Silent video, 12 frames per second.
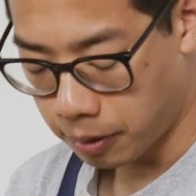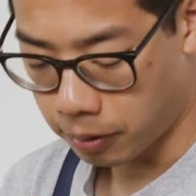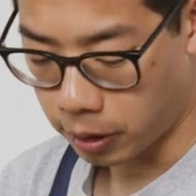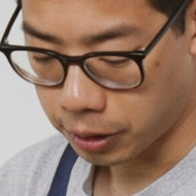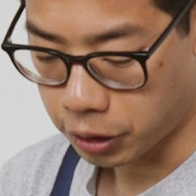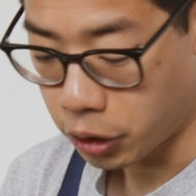
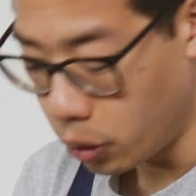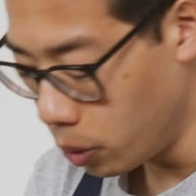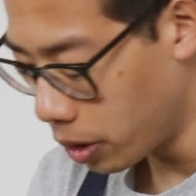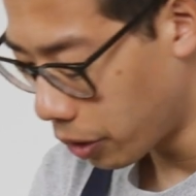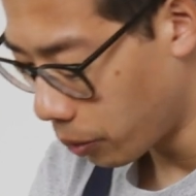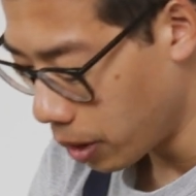For 2
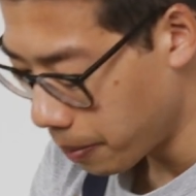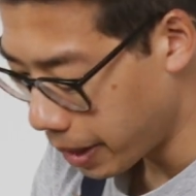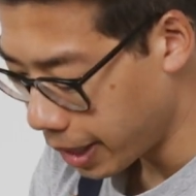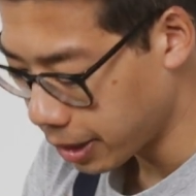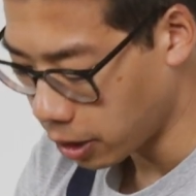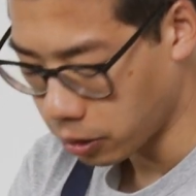to 3
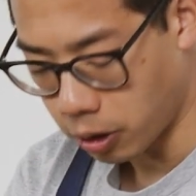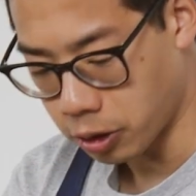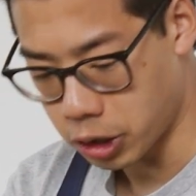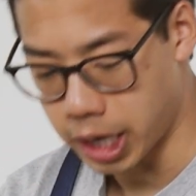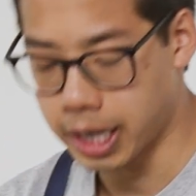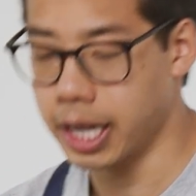minutes, I'll start
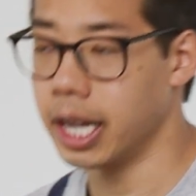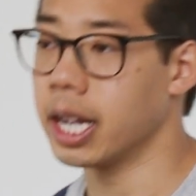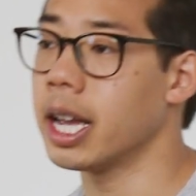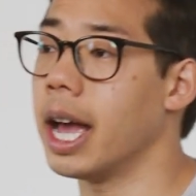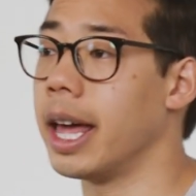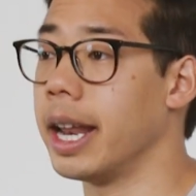
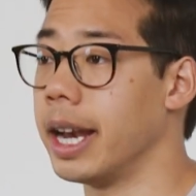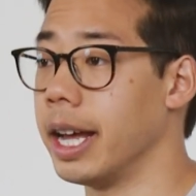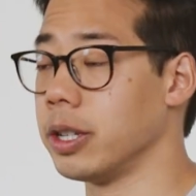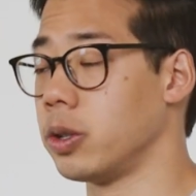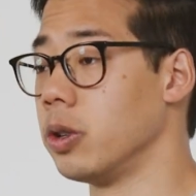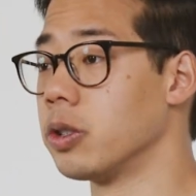checking, and
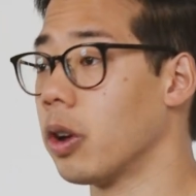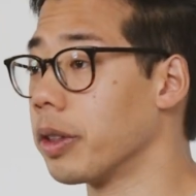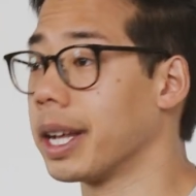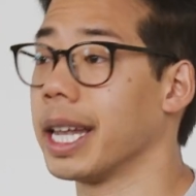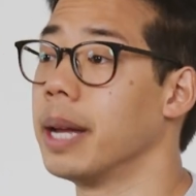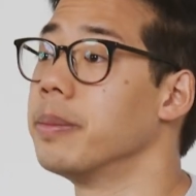as soon as all the
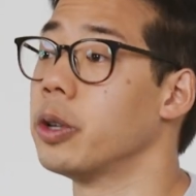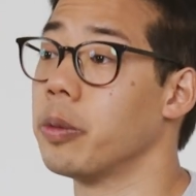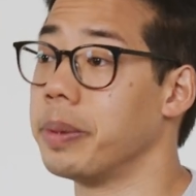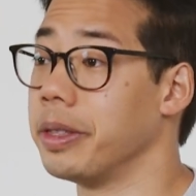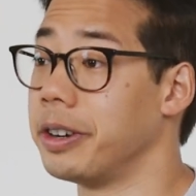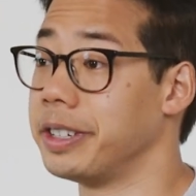clams
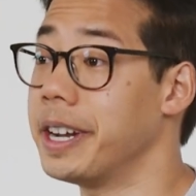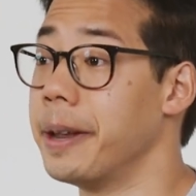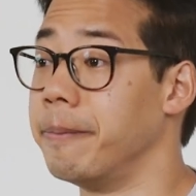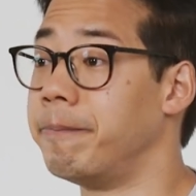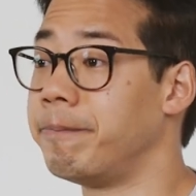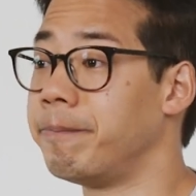open, they're done.